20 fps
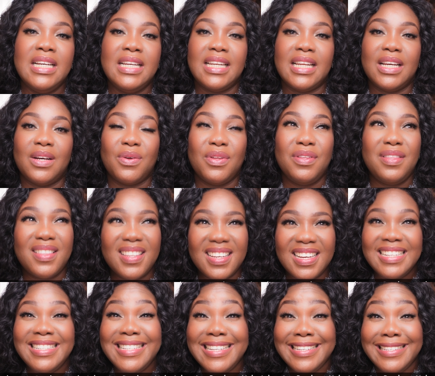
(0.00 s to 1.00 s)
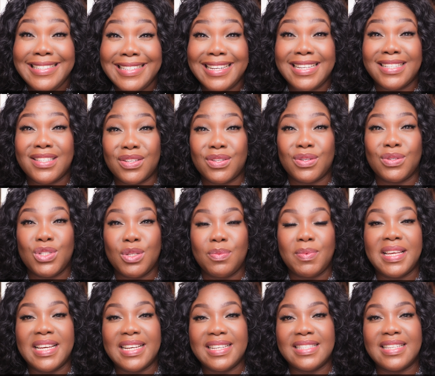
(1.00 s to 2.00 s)
Now, 13 days ago to
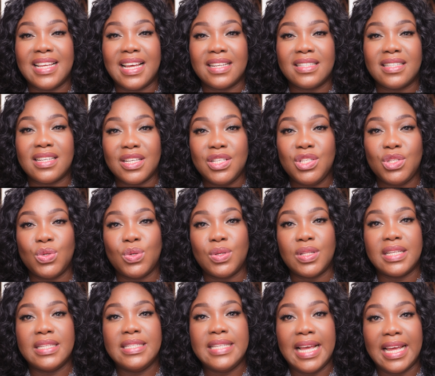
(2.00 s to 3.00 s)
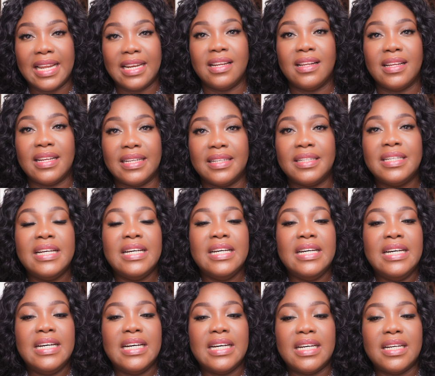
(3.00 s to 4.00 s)
be exact, I saw this headline
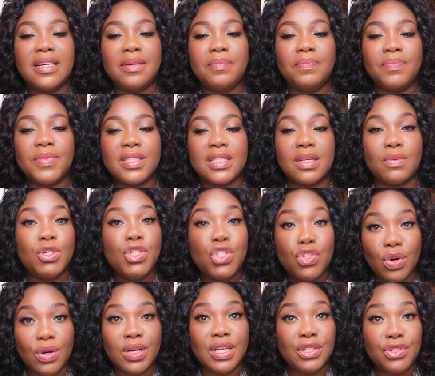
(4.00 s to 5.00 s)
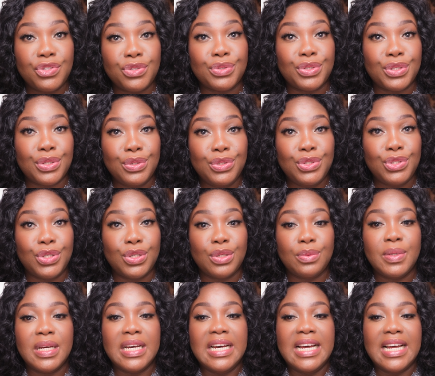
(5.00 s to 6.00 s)
as I was scrolling through
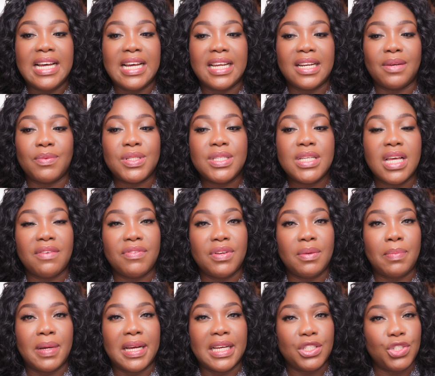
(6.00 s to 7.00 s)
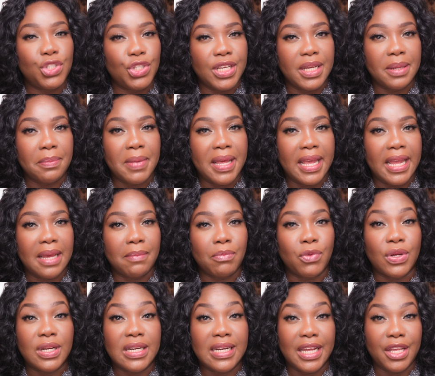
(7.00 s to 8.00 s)
YouTube, and it was covered by GMA. I'm
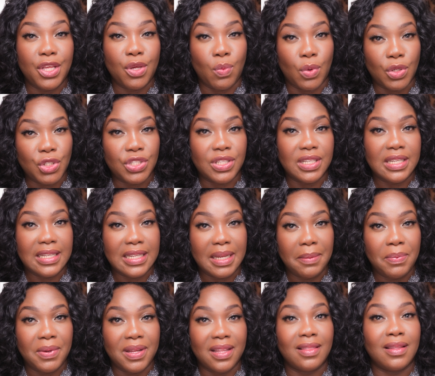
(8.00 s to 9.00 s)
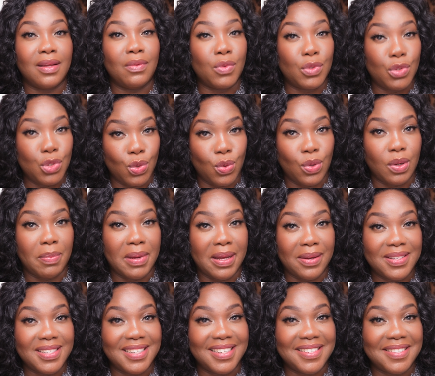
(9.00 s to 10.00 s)
going to let you watch the clip and then we'll talk
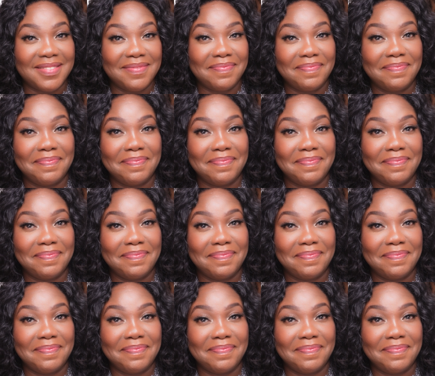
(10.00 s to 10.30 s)
about it.